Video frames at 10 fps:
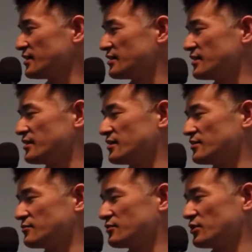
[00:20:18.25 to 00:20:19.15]

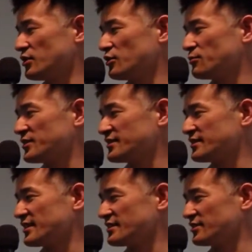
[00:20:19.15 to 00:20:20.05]
the
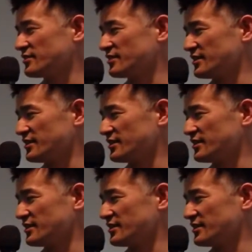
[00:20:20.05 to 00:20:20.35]
presentation